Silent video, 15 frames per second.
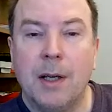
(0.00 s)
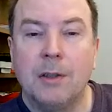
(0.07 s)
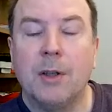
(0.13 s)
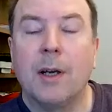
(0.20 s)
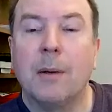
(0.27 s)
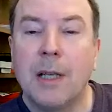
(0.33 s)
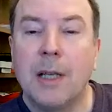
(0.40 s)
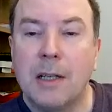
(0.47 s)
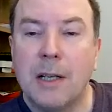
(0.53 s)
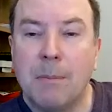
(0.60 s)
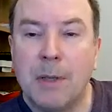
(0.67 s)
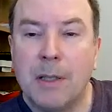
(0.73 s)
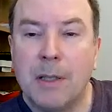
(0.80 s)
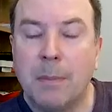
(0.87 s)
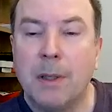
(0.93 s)
So
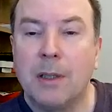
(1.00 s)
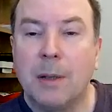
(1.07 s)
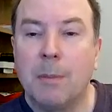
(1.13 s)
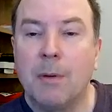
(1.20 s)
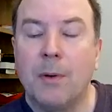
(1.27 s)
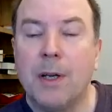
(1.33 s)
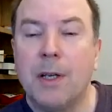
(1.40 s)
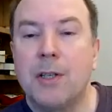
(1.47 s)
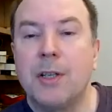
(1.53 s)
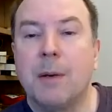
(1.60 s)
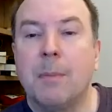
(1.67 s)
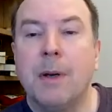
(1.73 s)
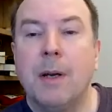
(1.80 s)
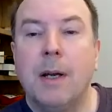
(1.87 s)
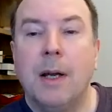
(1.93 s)
attempting to build up a
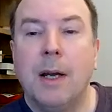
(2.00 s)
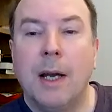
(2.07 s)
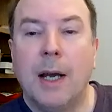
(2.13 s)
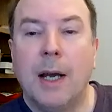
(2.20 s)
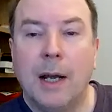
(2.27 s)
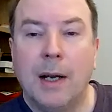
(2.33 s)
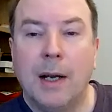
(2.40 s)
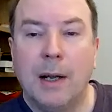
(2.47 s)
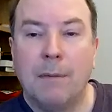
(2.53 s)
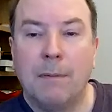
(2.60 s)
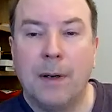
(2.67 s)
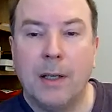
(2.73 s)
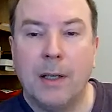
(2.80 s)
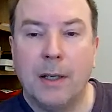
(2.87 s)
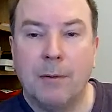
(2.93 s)
readership and
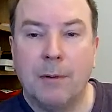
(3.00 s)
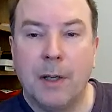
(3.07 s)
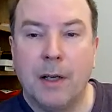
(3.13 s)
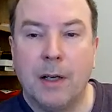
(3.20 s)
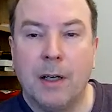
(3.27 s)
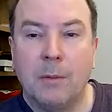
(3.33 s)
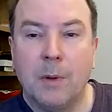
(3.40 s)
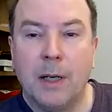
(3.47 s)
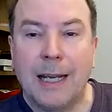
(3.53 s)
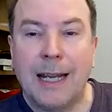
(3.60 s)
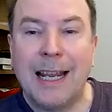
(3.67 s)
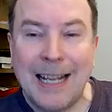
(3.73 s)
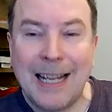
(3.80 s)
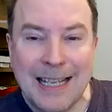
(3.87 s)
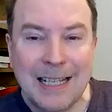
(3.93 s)
finding it really hard
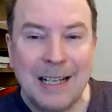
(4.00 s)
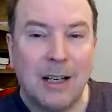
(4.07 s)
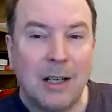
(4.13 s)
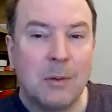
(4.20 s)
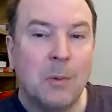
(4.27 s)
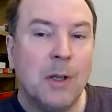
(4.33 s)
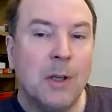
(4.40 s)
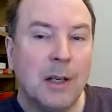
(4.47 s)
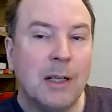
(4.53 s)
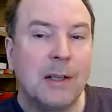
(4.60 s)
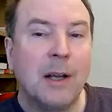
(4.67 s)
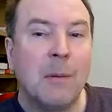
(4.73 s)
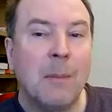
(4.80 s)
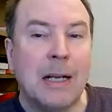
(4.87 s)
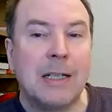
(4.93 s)
work. It is hard work
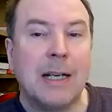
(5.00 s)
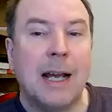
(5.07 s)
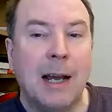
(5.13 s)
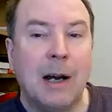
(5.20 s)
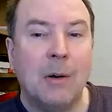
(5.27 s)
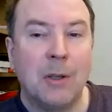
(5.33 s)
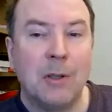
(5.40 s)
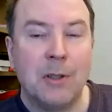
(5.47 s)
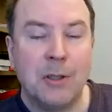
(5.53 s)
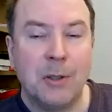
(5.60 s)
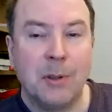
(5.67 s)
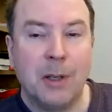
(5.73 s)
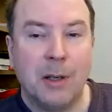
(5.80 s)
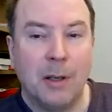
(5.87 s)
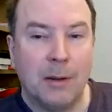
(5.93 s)
no matter how good
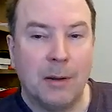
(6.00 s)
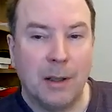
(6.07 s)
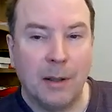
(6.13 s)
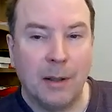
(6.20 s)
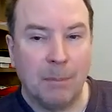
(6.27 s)
you are.